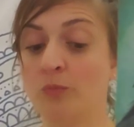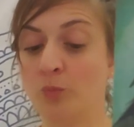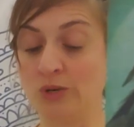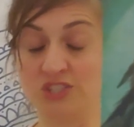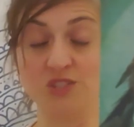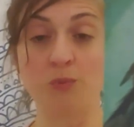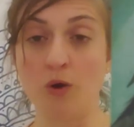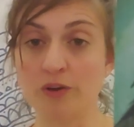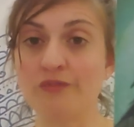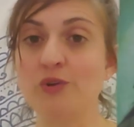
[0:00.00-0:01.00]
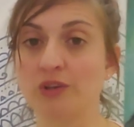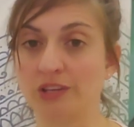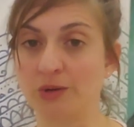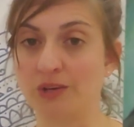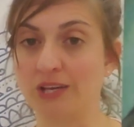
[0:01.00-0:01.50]
which is part of your
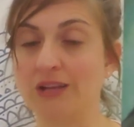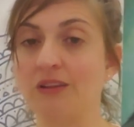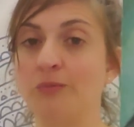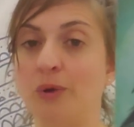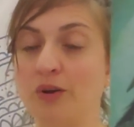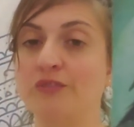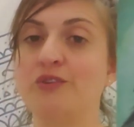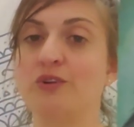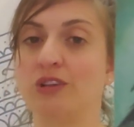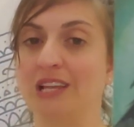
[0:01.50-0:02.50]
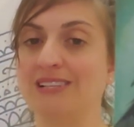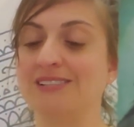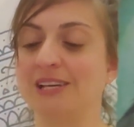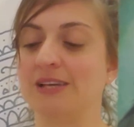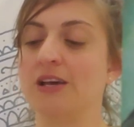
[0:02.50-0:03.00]
clearing and part of your
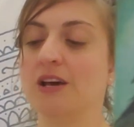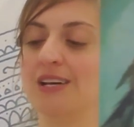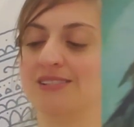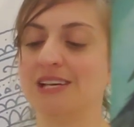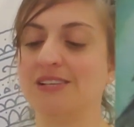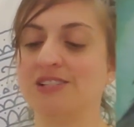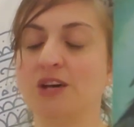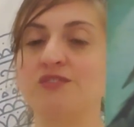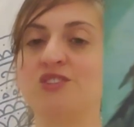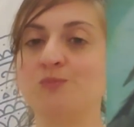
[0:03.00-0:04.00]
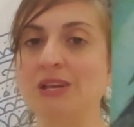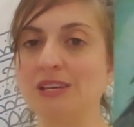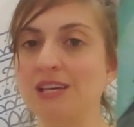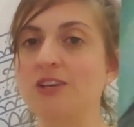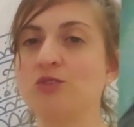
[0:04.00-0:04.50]
cleansing, a sense of
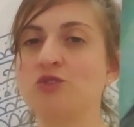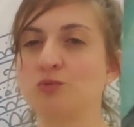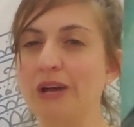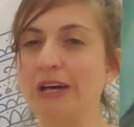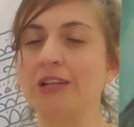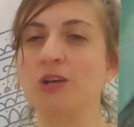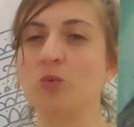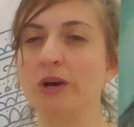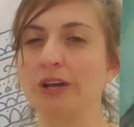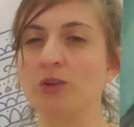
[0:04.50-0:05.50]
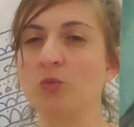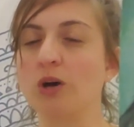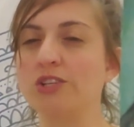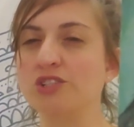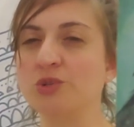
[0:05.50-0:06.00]
speaking directly
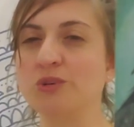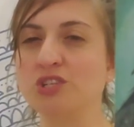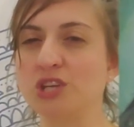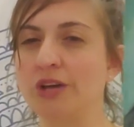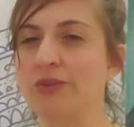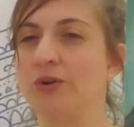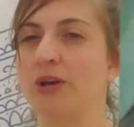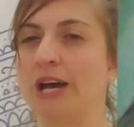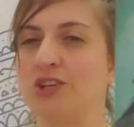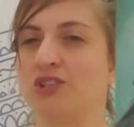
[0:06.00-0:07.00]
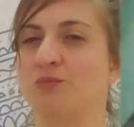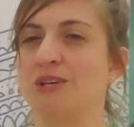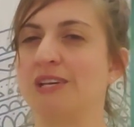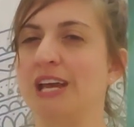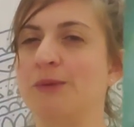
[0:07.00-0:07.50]
one-on-one to each other. Actually
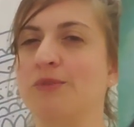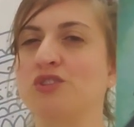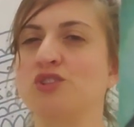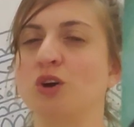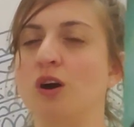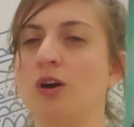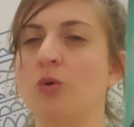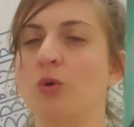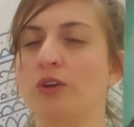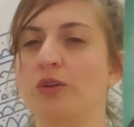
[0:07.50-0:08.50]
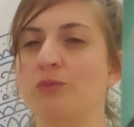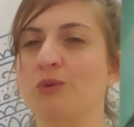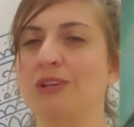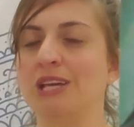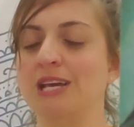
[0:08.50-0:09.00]
being able to talk or
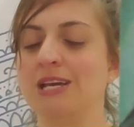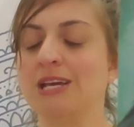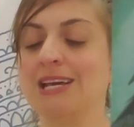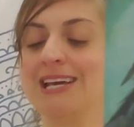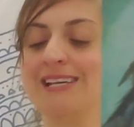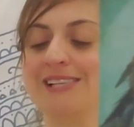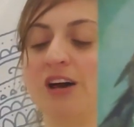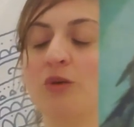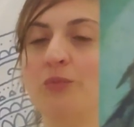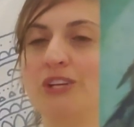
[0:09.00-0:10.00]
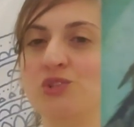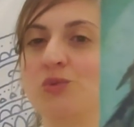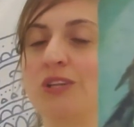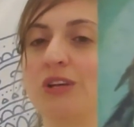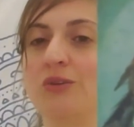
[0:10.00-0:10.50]
communicate is helping to
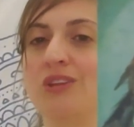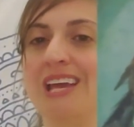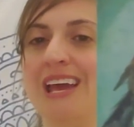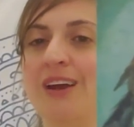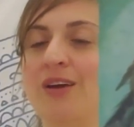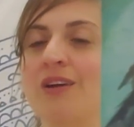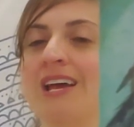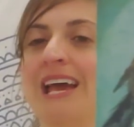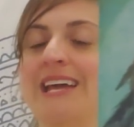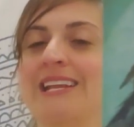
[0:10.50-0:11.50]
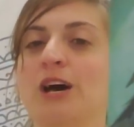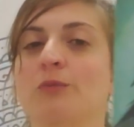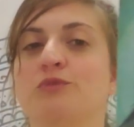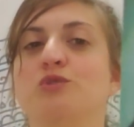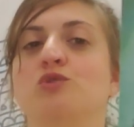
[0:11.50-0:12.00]
clear the air and help to